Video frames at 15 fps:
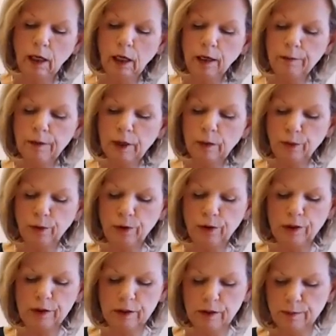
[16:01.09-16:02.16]
I'm going to
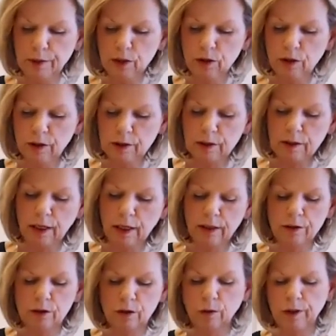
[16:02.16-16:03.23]
put as much of this as I
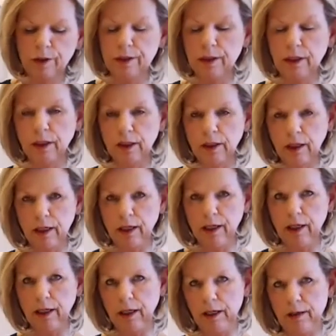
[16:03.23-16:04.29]
can squeeze in.
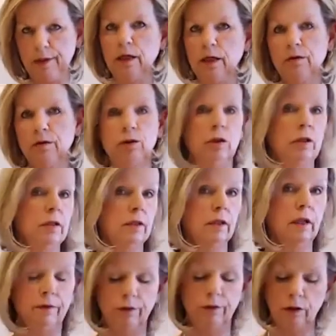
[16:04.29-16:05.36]
I am a goat cheese
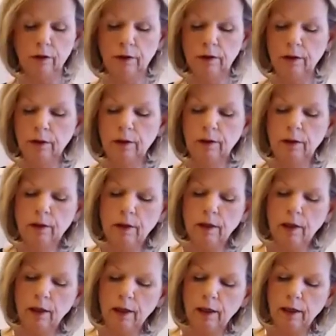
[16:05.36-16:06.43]
lover.
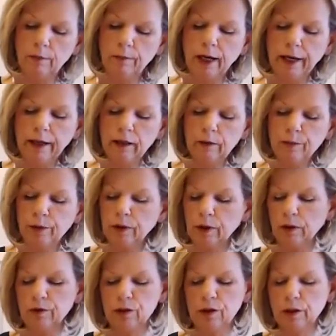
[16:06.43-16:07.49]
I can put
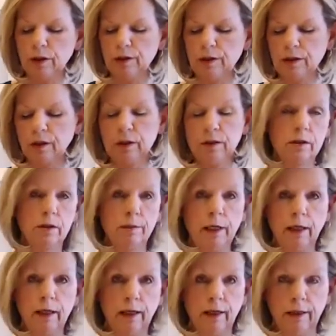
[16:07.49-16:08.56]
goat cheese on just
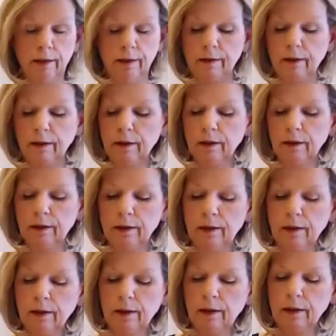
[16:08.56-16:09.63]
about anything.
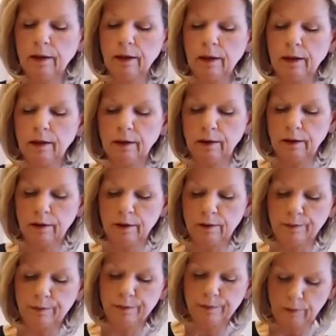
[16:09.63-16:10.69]

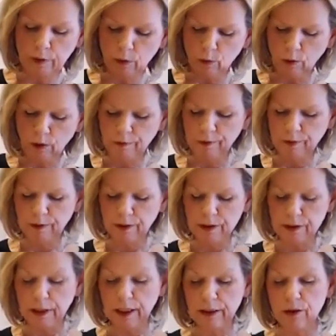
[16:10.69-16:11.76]
One of the
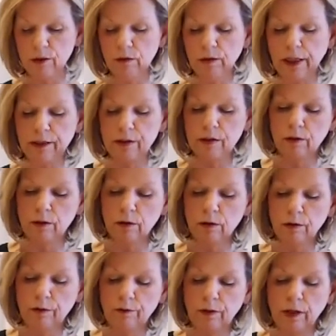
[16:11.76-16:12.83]
things that I do like to
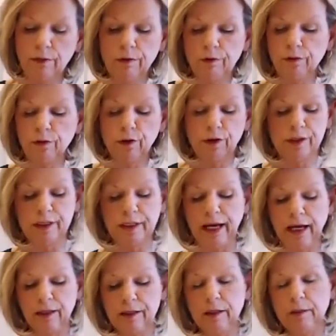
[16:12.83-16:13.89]
do, even for a
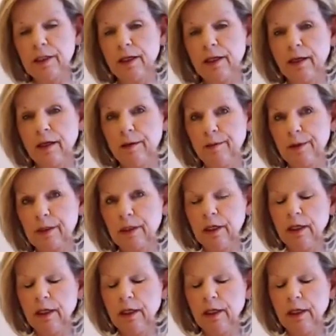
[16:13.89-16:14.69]
snack sometimes,